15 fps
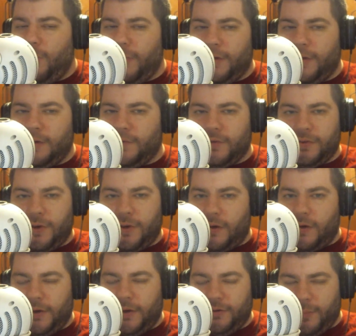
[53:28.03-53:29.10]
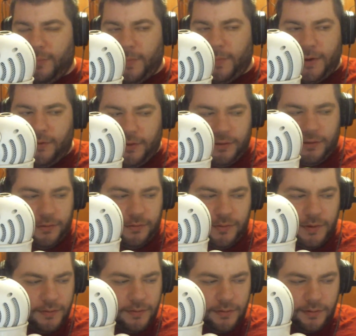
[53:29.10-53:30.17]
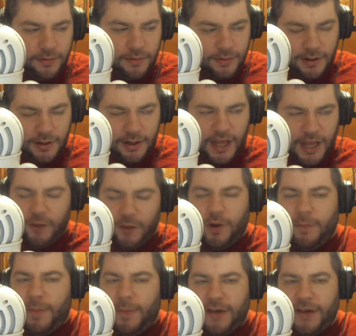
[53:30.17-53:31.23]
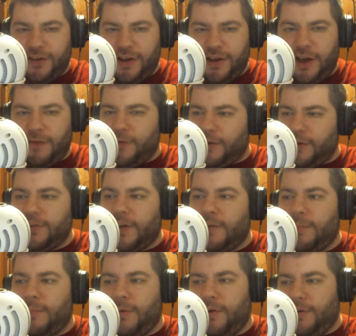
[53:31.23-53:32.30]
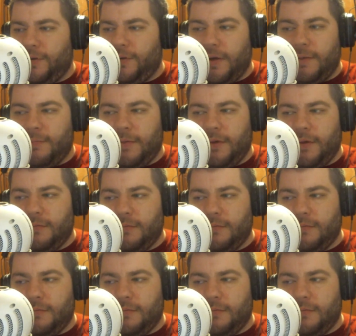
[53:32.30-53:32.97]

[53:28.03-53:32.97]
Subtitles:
thing leaves a sour taste in my mouth, and I don't want to bash the guy for an extended period of time, but